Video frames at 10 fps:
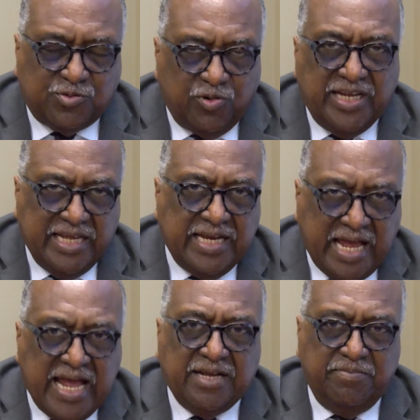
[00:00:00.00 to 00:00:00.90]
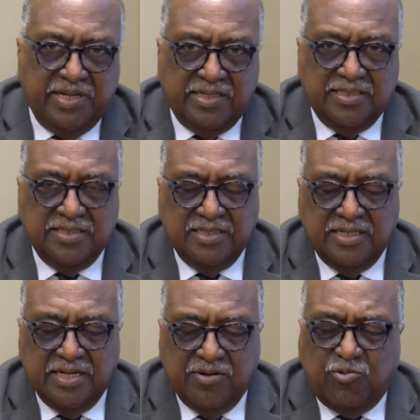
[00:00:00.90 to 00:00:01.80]
reenactment
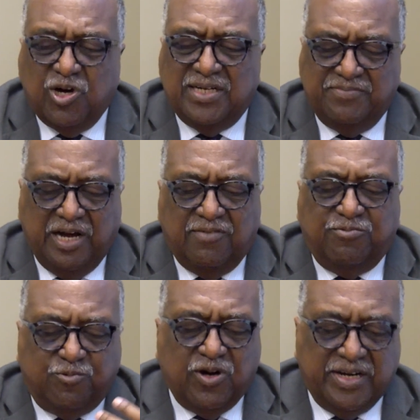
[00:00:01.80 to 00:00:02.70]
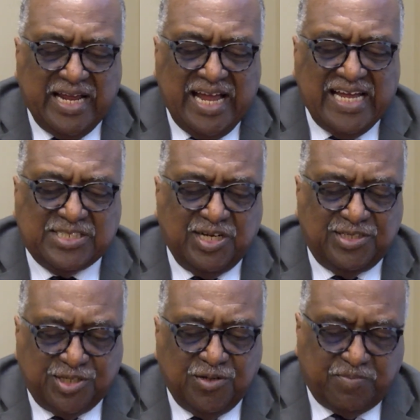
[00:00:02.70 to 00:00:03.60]
of what actually
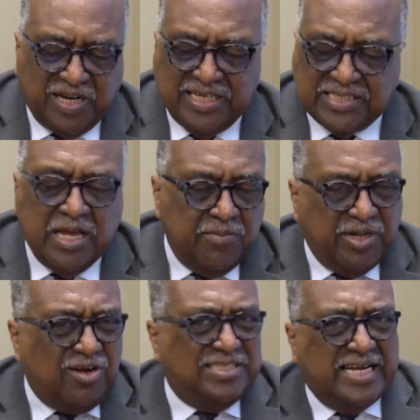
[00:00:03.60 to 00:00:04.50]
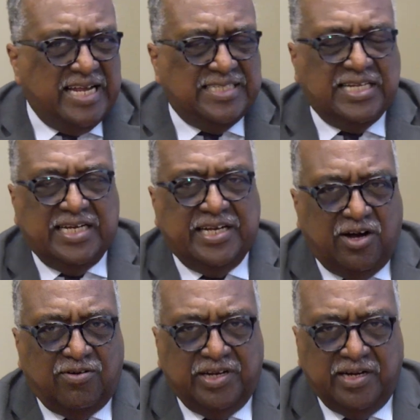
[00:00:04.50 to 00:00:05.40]
took place, because I can't tell it
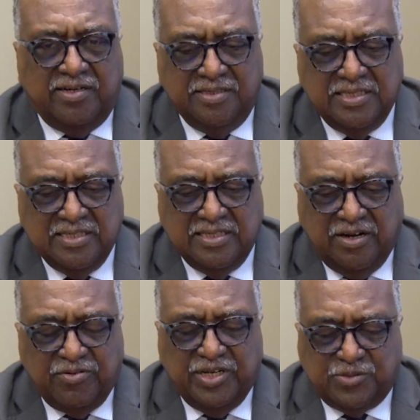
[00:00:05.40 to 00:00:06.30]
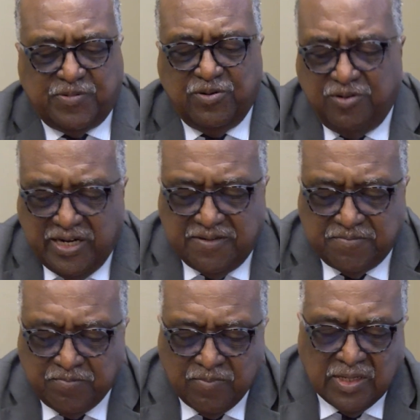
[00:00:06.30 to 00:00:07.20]
all here on this program,
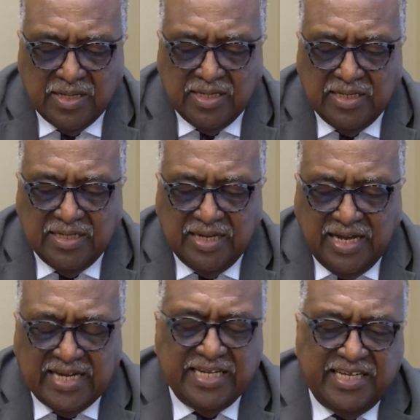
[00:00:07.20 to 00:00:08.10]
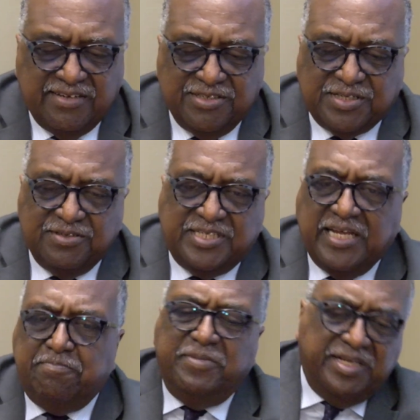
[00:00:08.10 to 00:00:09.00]
I can give you some
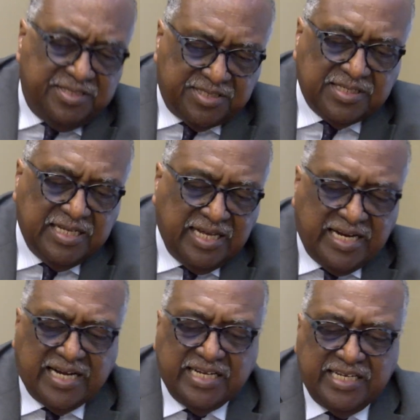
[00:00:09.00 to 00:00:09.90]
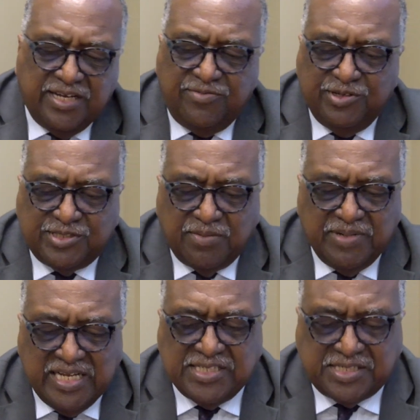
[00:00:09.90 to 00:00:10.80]
tidbits and I can give you some
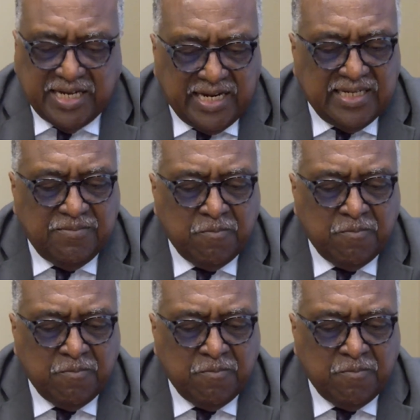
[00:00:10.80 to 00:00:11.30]
insight.